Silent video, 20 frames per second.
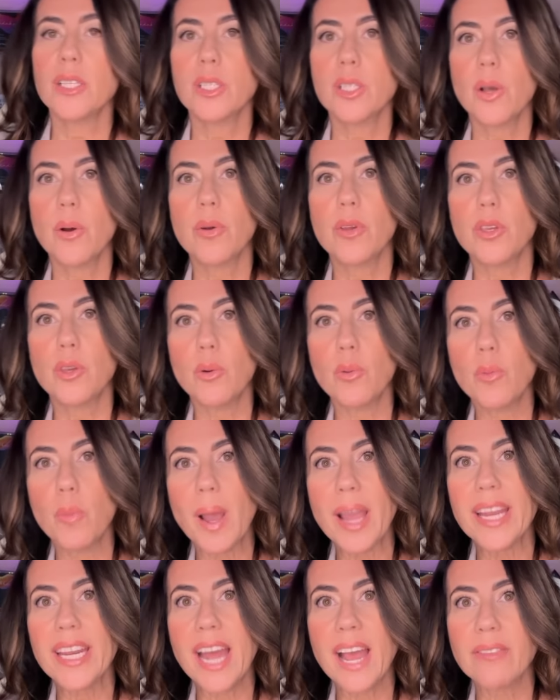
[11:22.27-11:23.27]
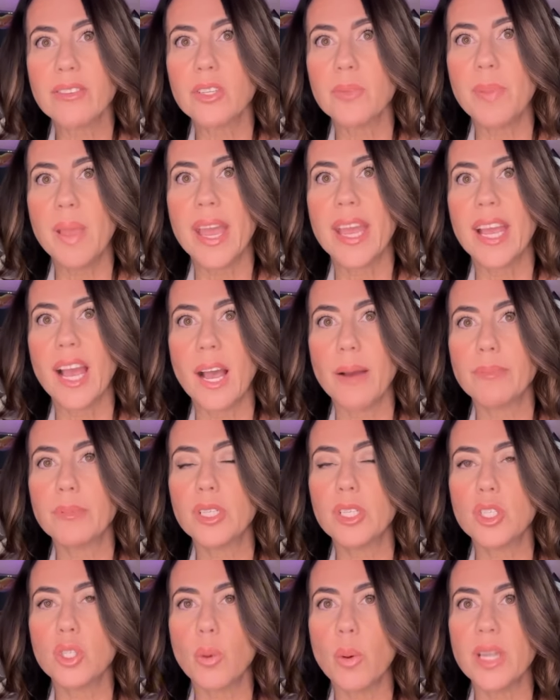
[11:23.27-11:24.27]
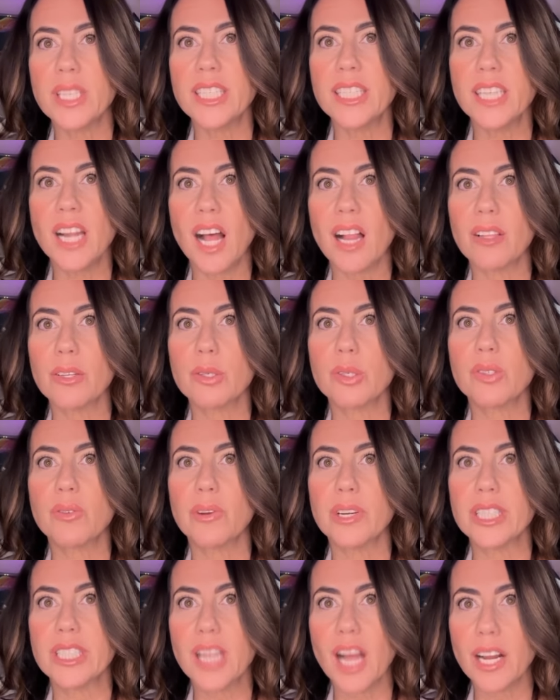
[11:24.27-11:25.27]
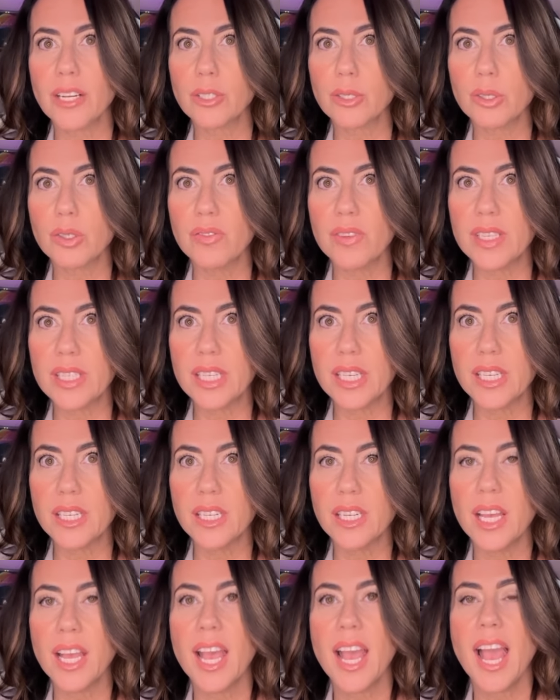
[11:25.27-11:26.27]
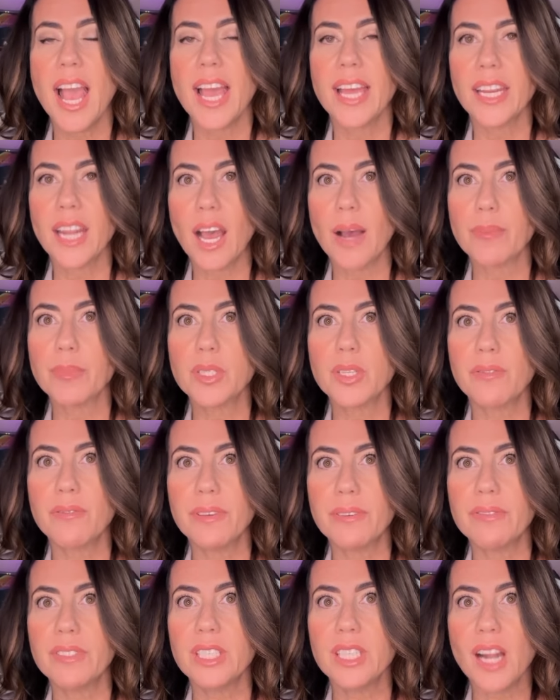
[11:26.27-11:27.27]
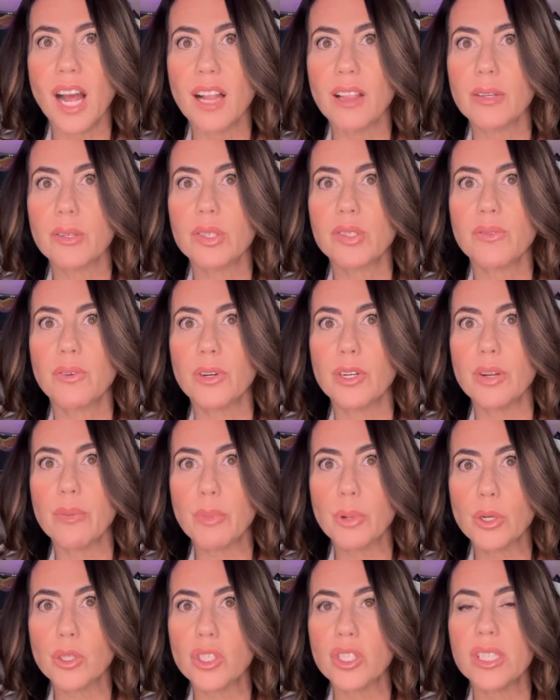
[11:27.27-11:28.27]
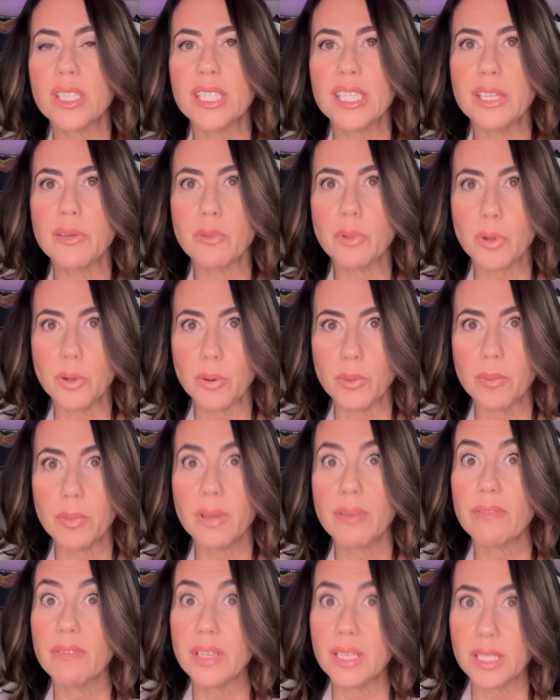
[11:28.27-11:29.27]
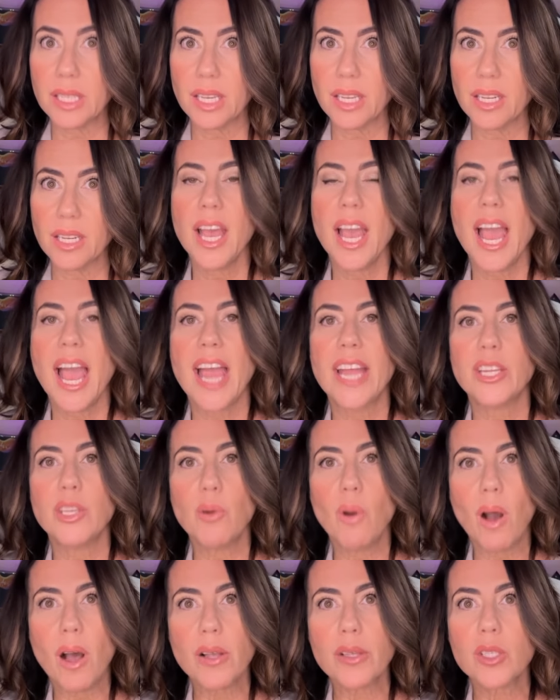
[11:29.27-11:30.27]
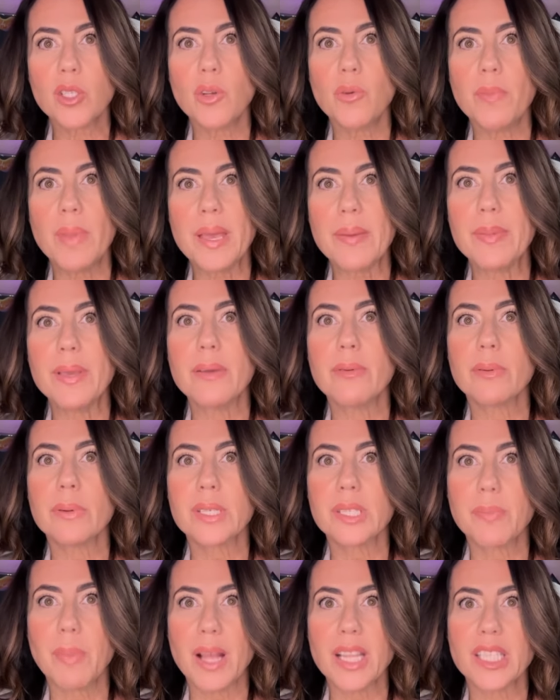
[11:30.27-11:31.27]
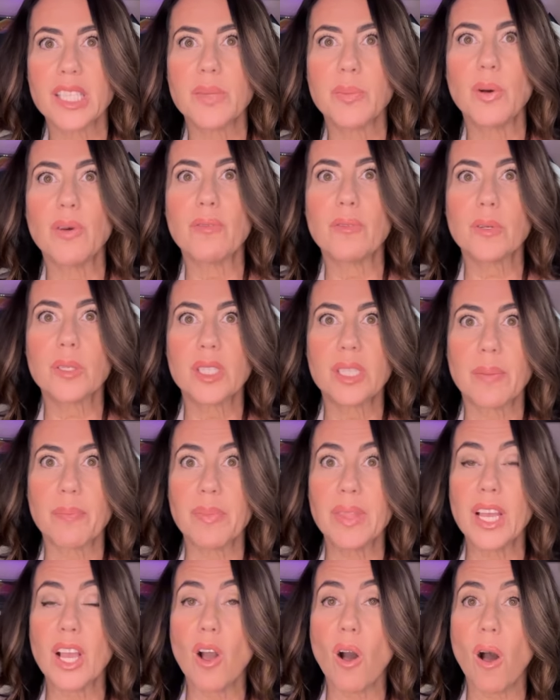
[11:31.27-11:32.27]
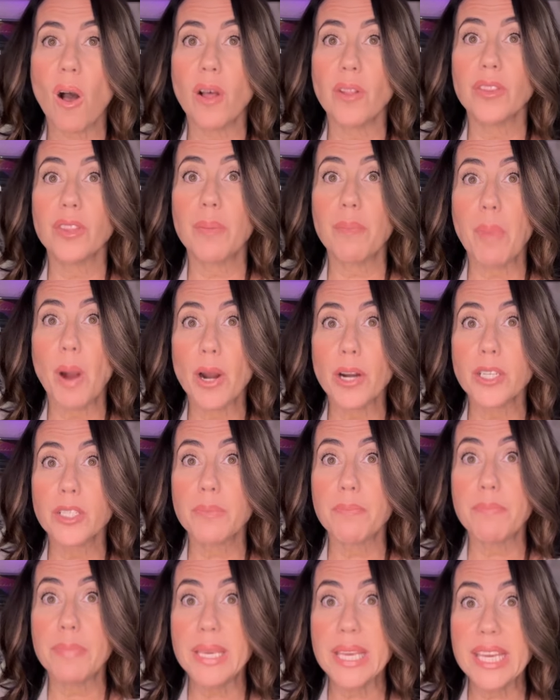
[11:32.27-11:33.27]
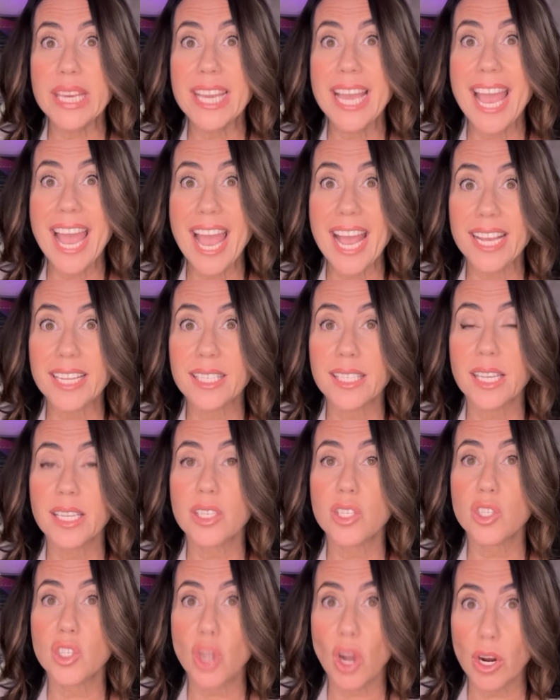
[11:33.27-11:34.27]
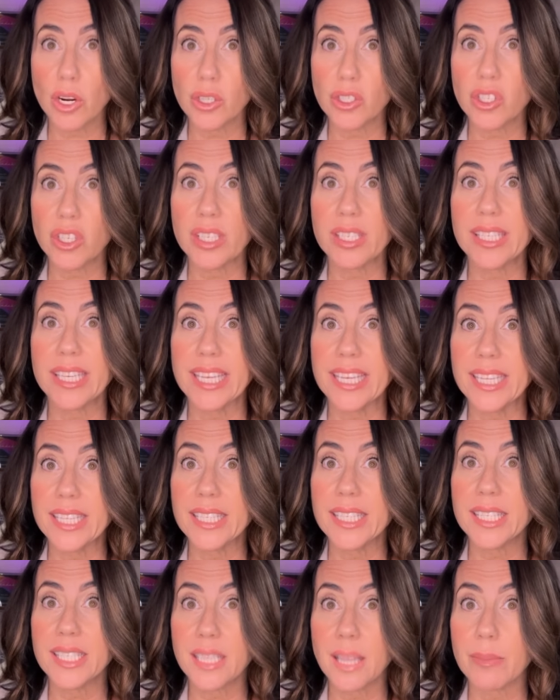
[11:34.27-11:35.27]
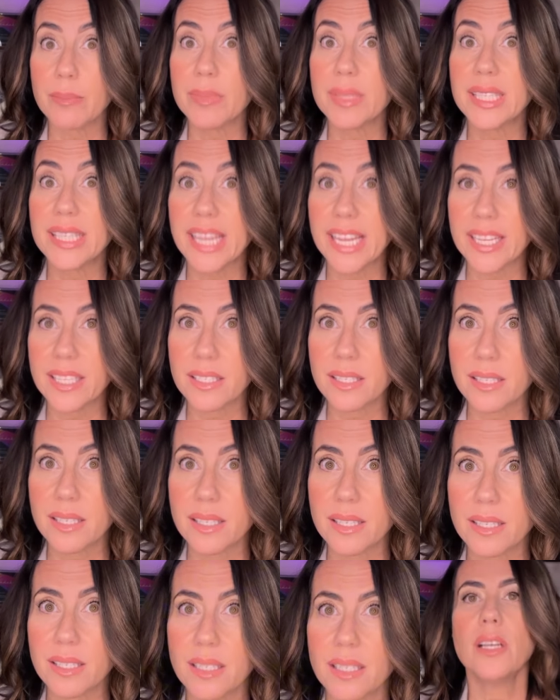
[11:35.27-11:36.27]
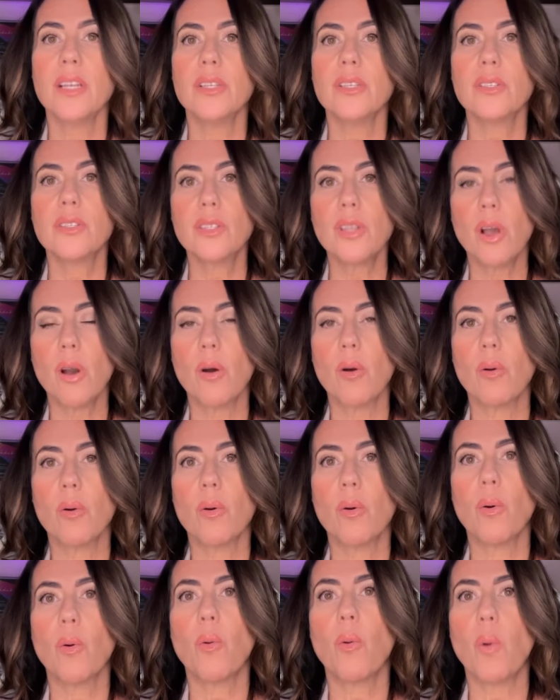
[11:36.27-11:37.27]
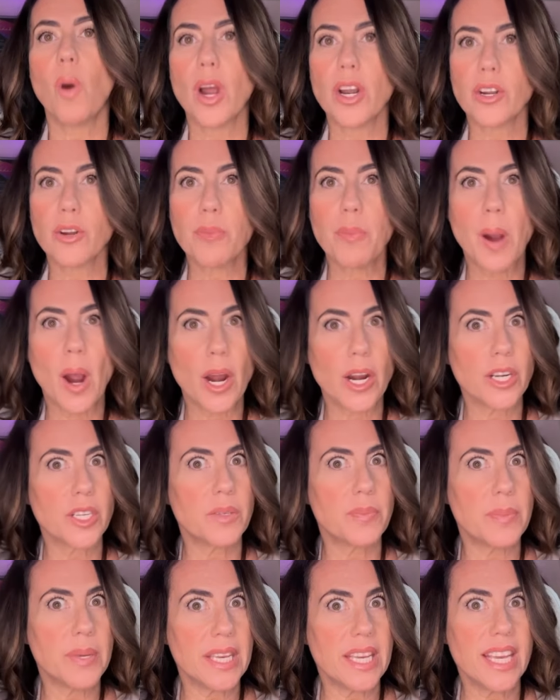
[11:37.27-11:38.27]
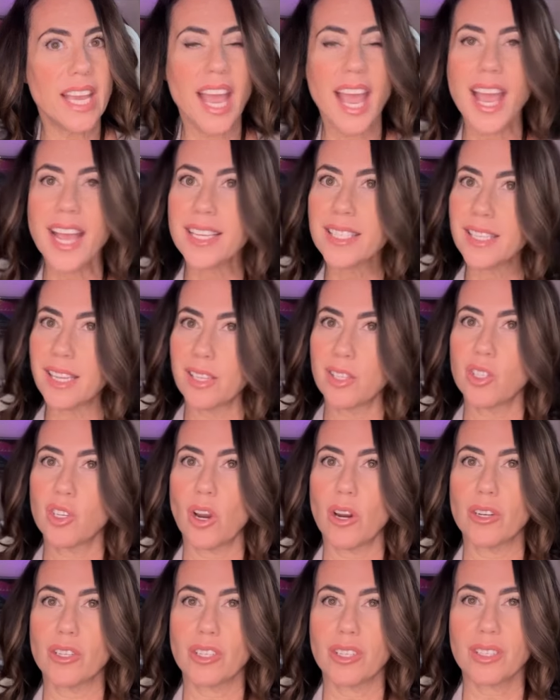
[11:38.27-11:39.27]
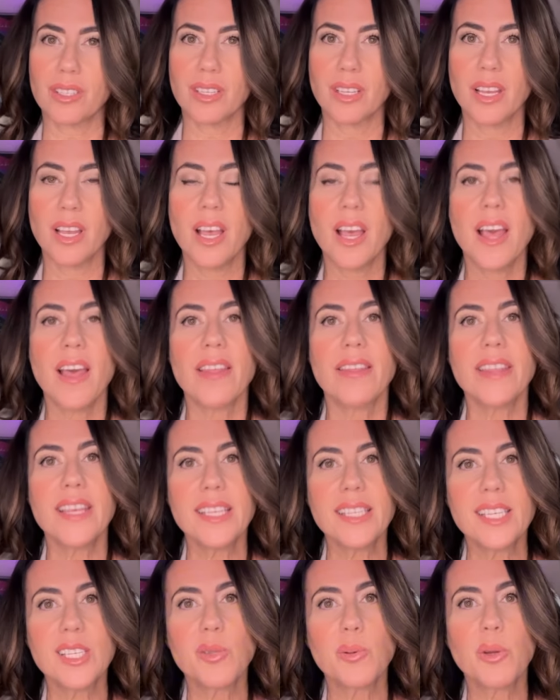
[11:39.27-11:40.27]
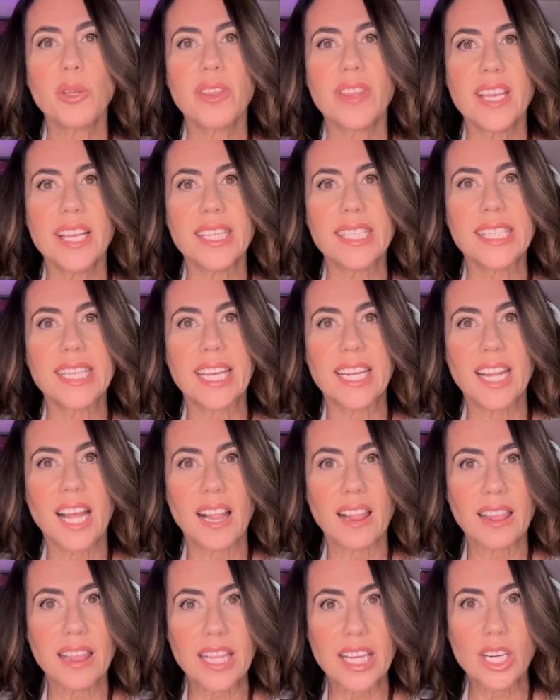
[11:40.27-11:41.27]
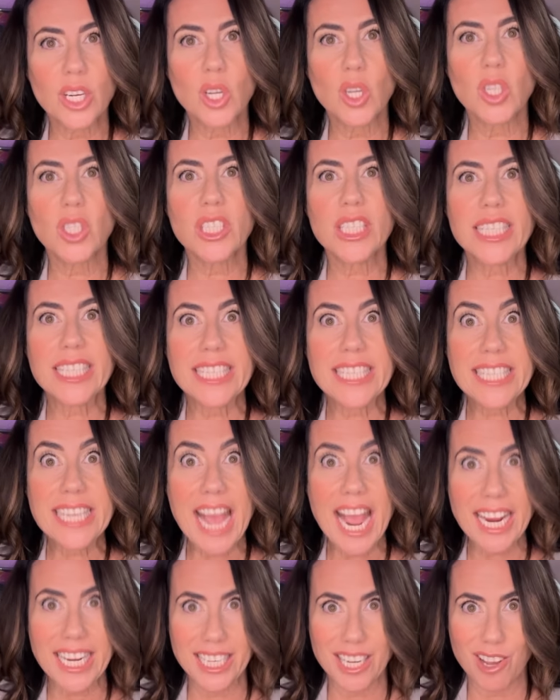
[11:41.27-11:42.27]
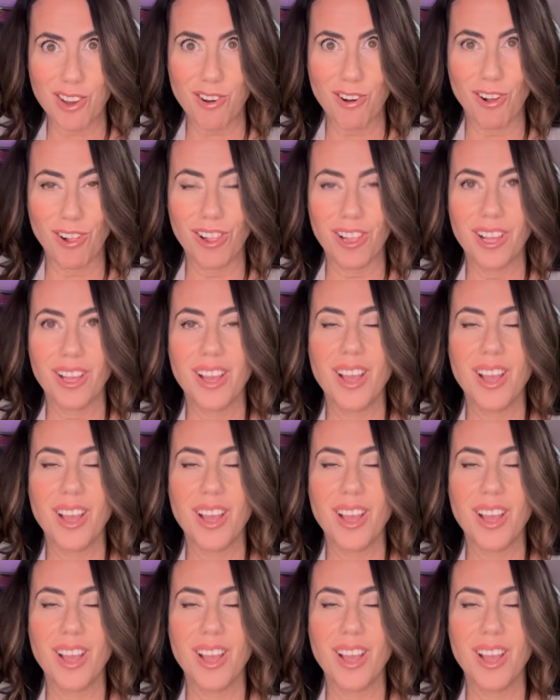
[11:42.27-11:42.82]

So you might have to pay up to $20 for a doctor's visit and up to $50 for an emergency room visit. And you also may be responsible for something called the Part B excess charges in some states. So, what are Part B excess charges? This is where things get a little technical.